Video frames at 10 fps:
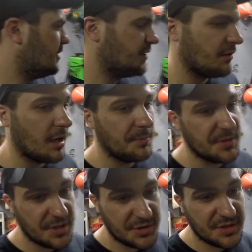Throttle
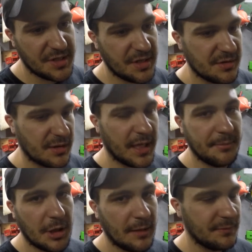position sensor
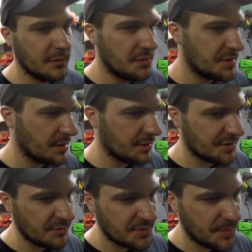came off loose, all
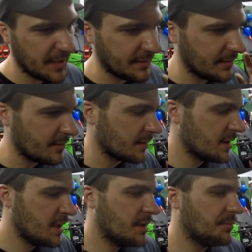screws backed out.
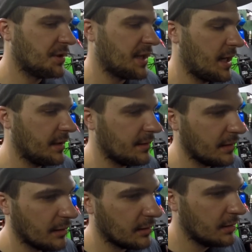Put that in
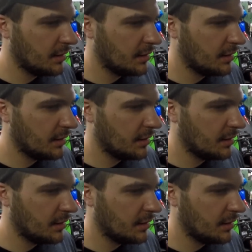there.